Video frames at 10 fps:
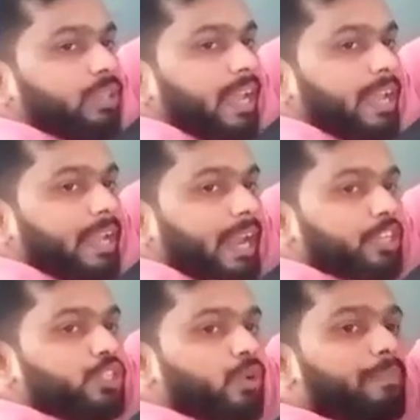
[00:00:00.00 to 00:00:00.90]
to the
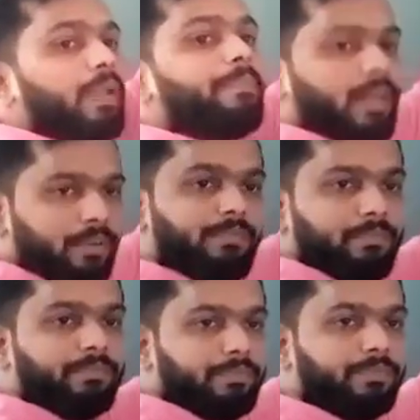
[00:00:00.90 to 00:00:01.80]
edge of my pen.
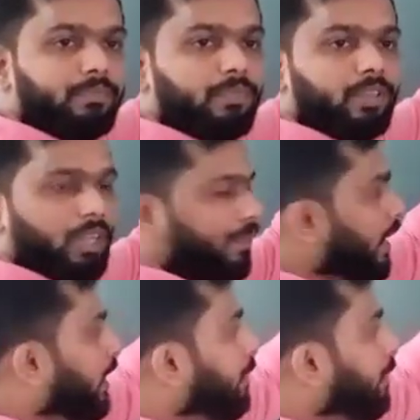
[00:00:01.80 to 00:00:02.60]
If I am